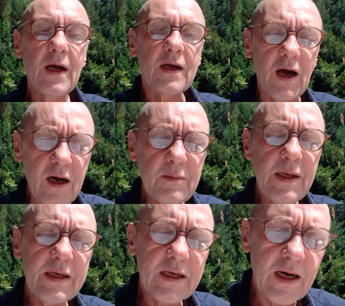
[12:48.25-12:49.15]

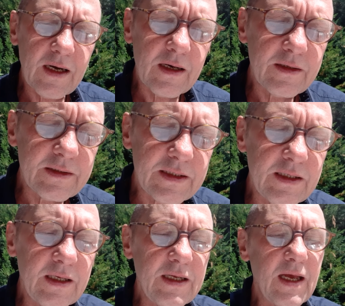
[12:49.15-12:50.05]
coming colors
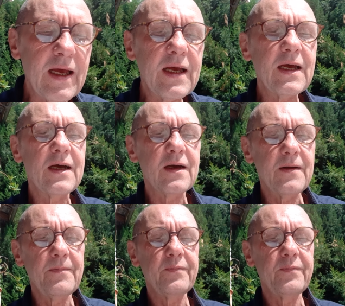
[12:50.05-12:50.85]
in the air,